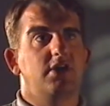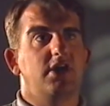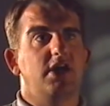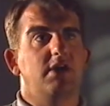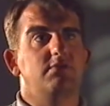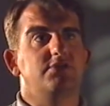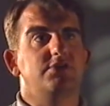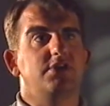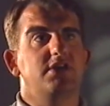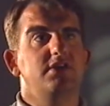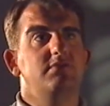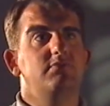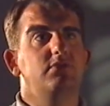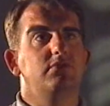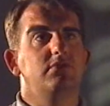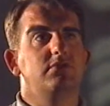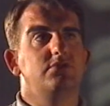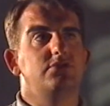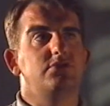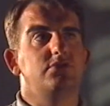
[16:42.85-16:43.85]
I was
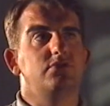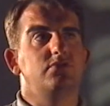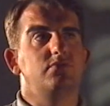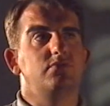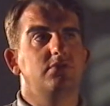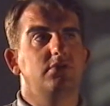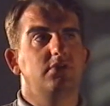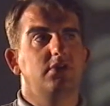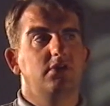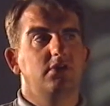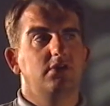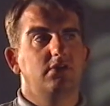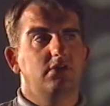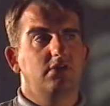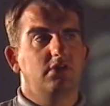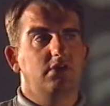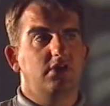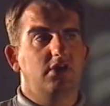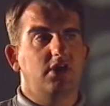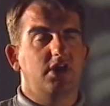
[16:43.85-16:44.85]
able to
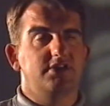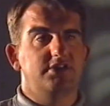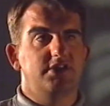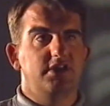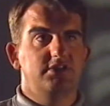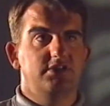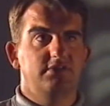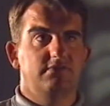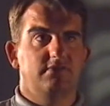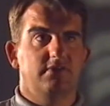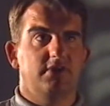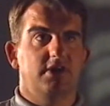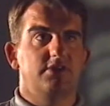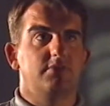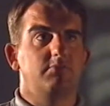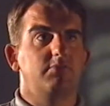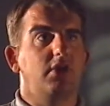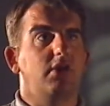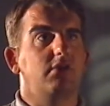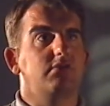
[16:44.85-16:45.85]
identify
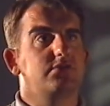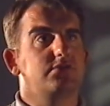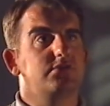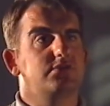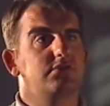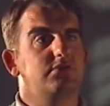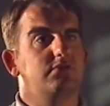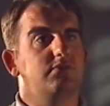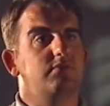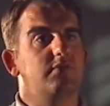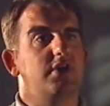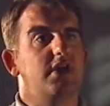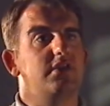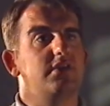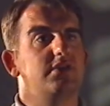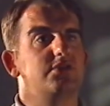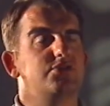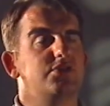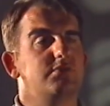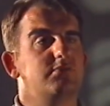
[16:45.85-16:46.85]
the blocks where
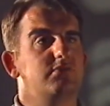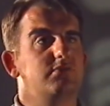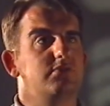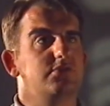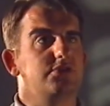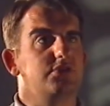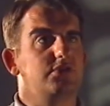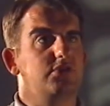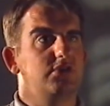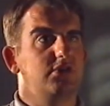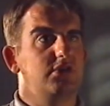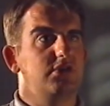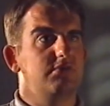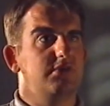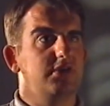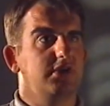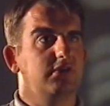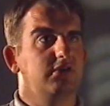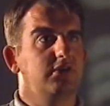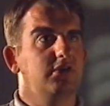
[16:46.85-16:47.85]
the trouble was
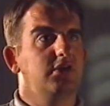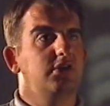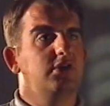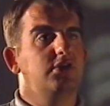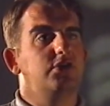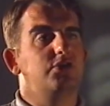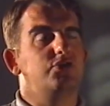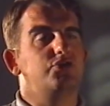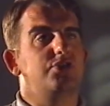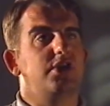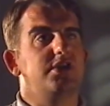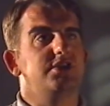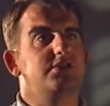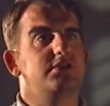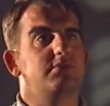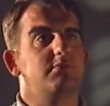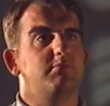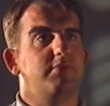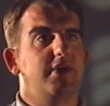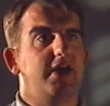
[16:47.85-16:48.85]
occurring and trace
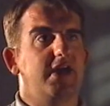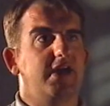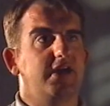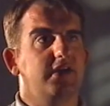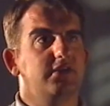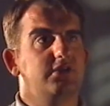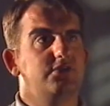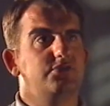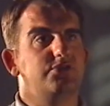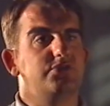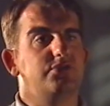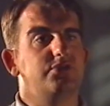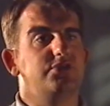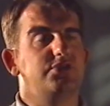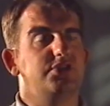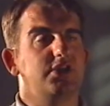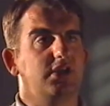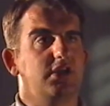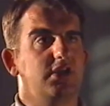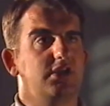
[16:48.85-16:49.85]
them back to the
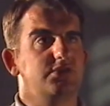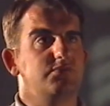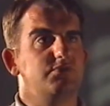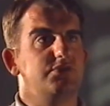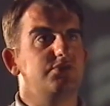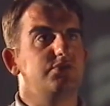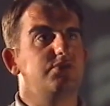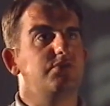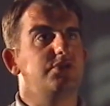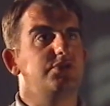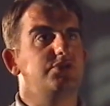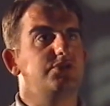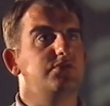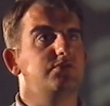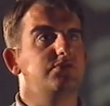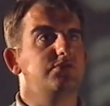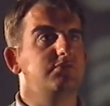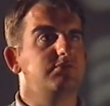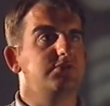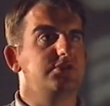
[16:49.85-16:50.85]
tickets which were
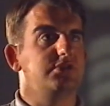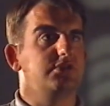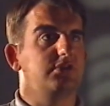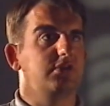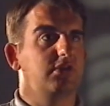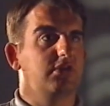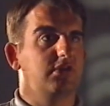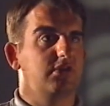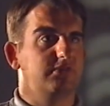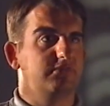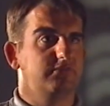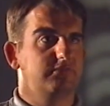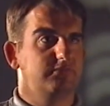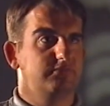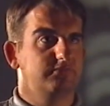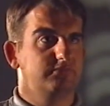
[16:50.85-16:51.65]
issued to Mr. Clough.